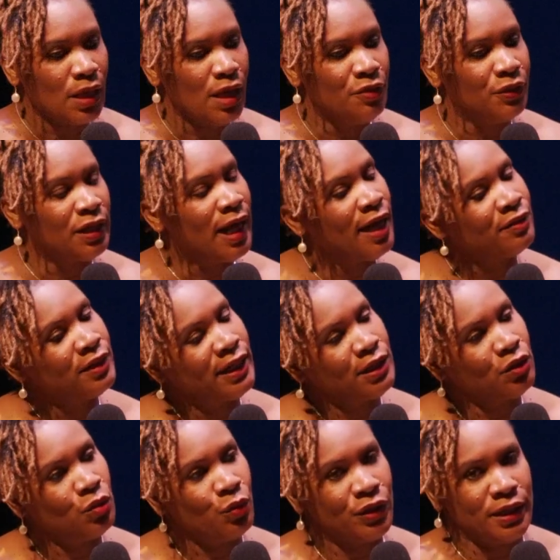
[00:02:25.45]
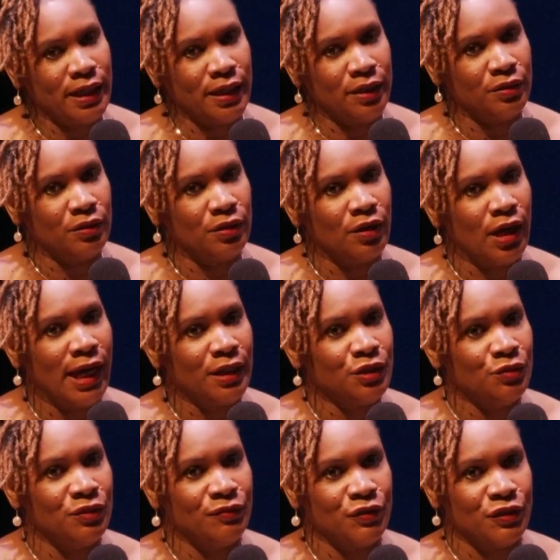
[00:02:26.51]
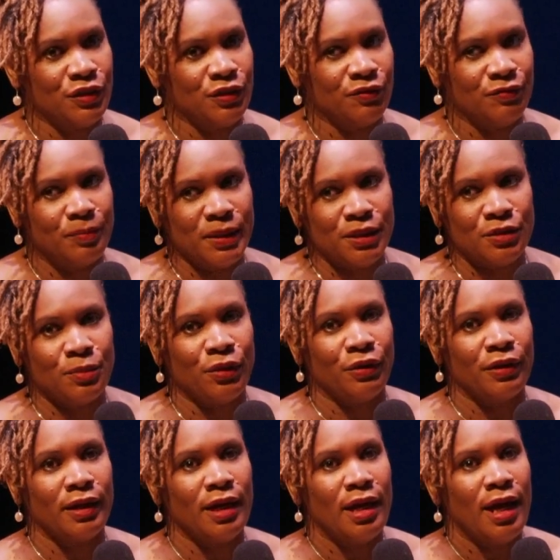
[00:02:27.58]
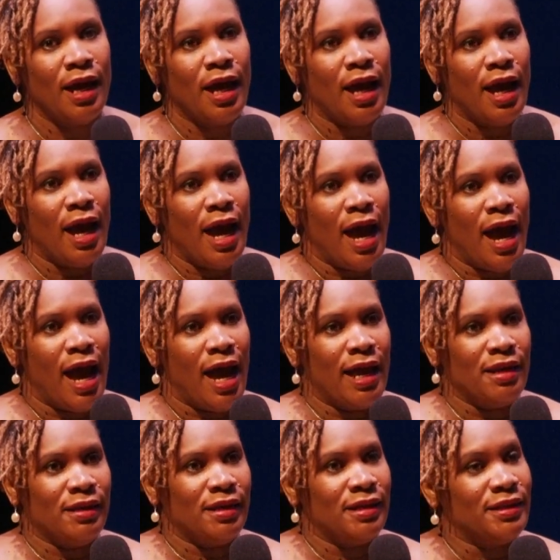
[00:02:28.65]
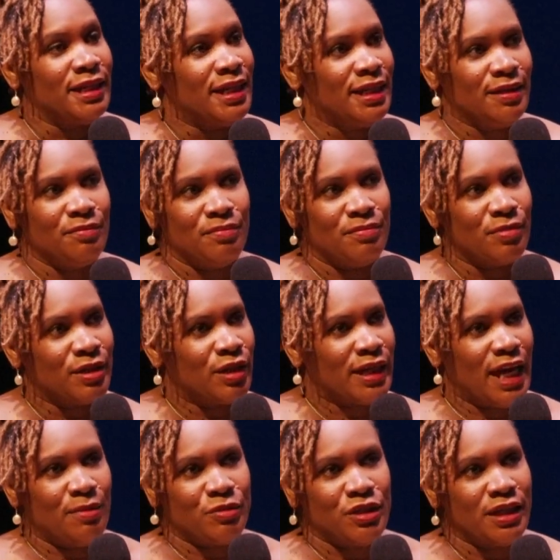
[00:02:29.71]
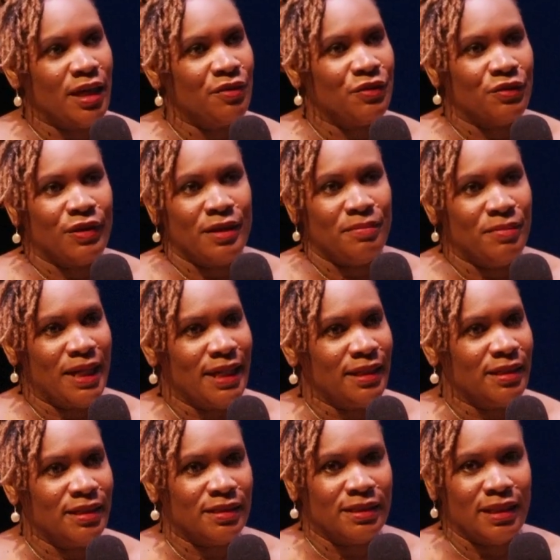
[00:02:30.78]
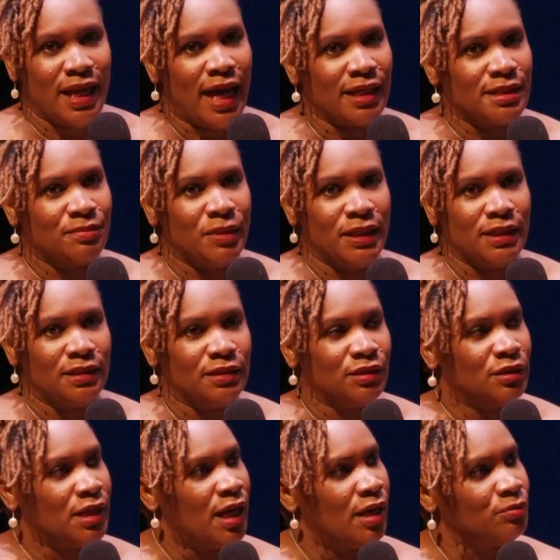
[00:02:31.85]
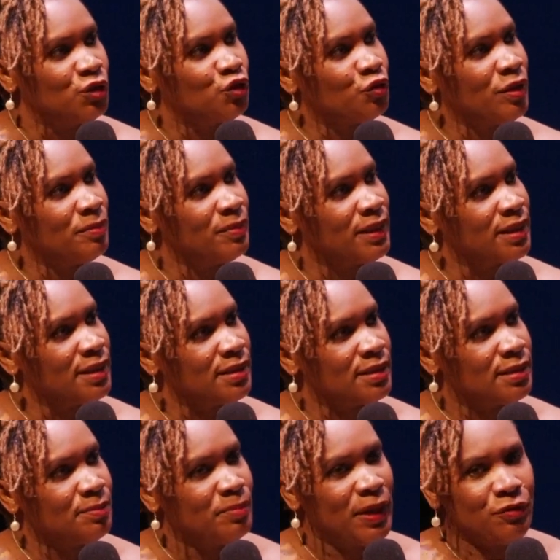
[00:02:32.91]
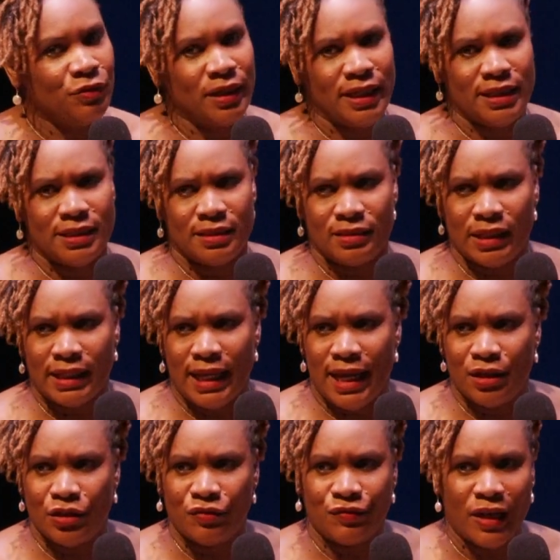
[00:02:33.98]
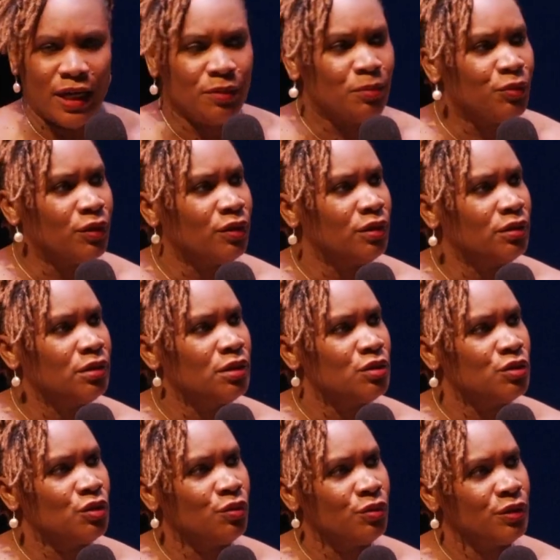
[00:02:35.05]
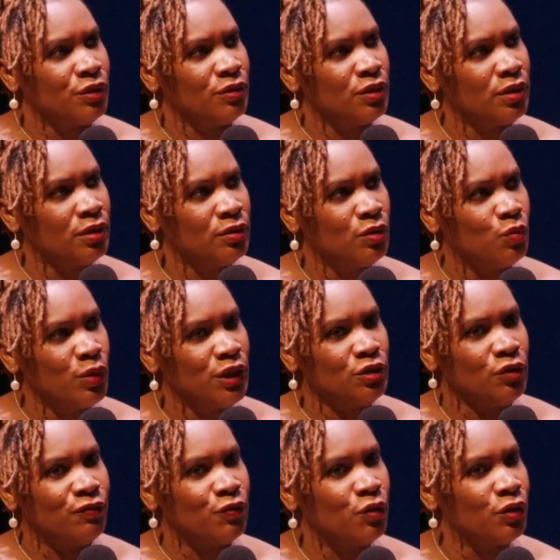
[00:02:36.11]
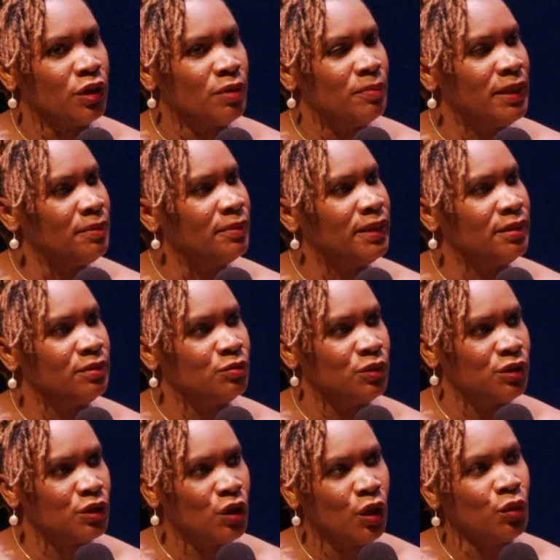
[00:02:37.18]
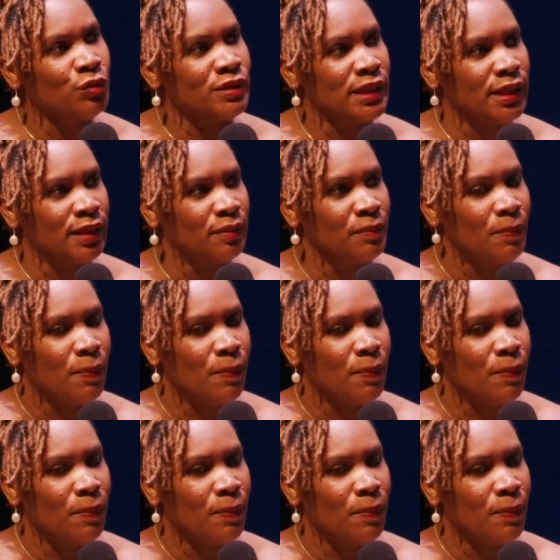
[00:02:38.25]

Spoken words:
the athletic coordinator at University of Pittsburgh. And then they came together and made this last-minute trip because Penn Relays is at end of April, so the window for commitment was closing.